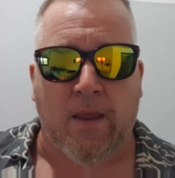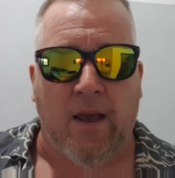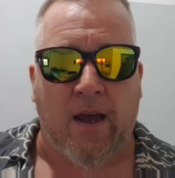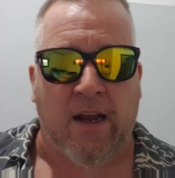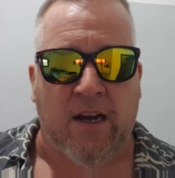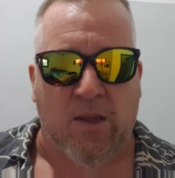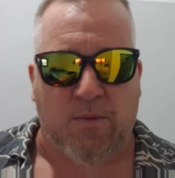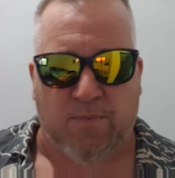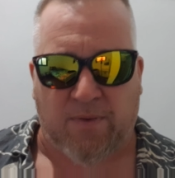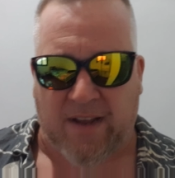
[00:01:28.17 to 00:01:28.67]

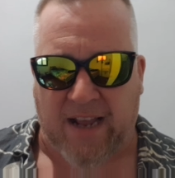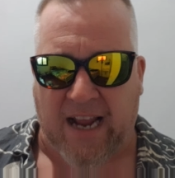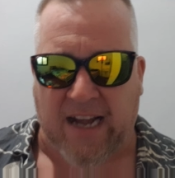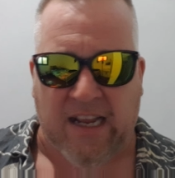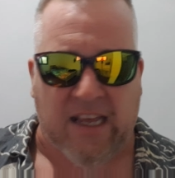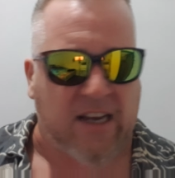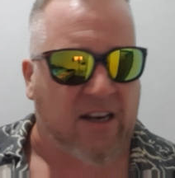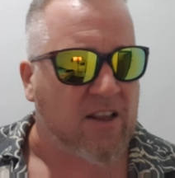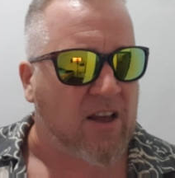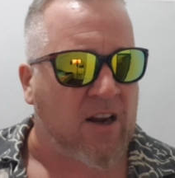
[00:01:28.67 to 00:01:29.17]
And he's playing
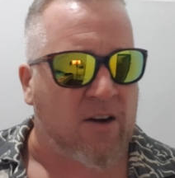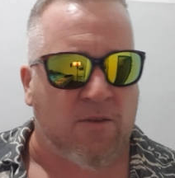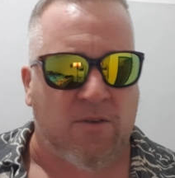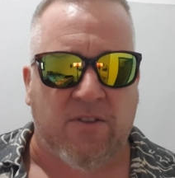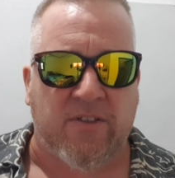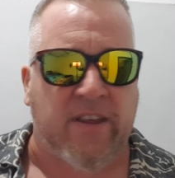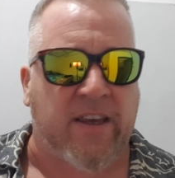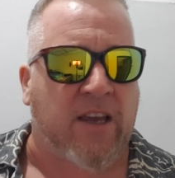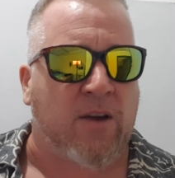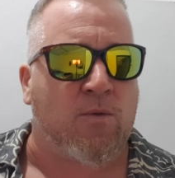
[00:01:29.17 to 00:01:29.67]
it, and I was
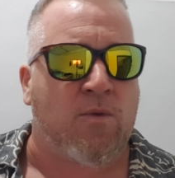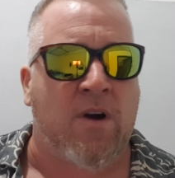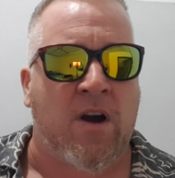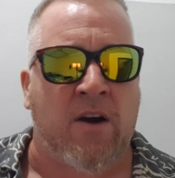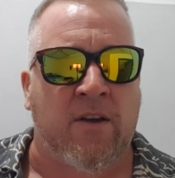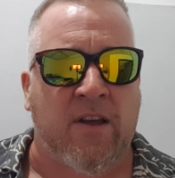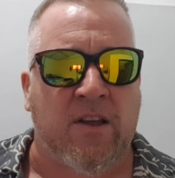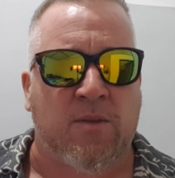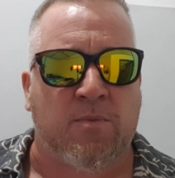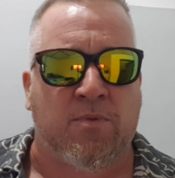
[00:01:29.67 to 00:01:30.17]
thinking, wow,
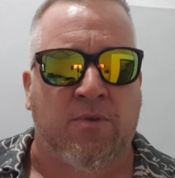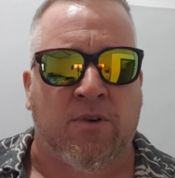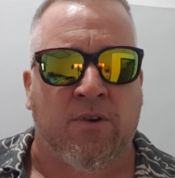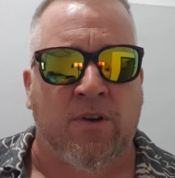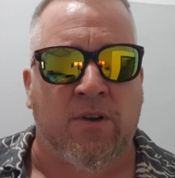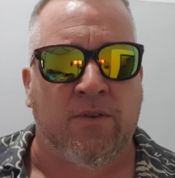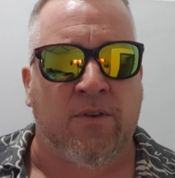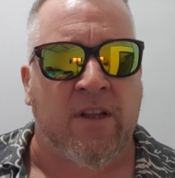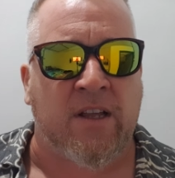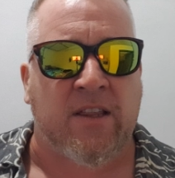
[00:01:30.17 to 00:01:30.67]
that's
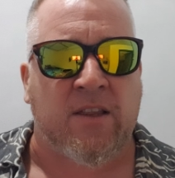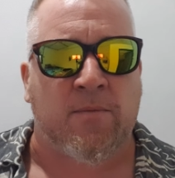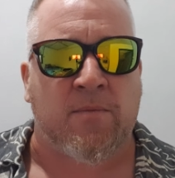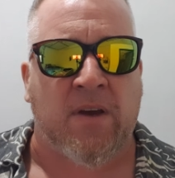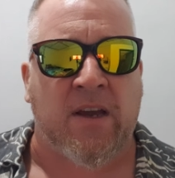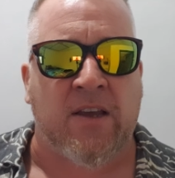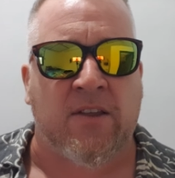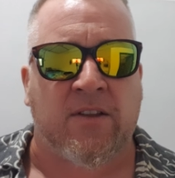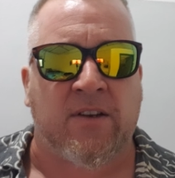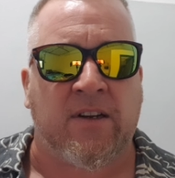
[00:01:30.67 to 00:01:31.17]
beautiful, that's
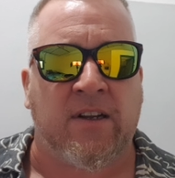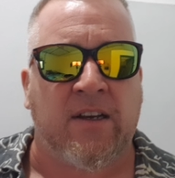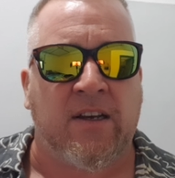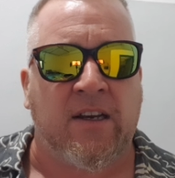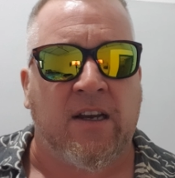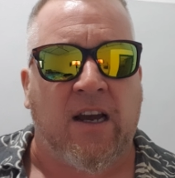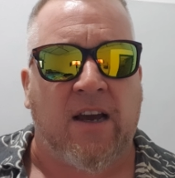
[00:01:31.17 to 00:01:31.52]
amazing.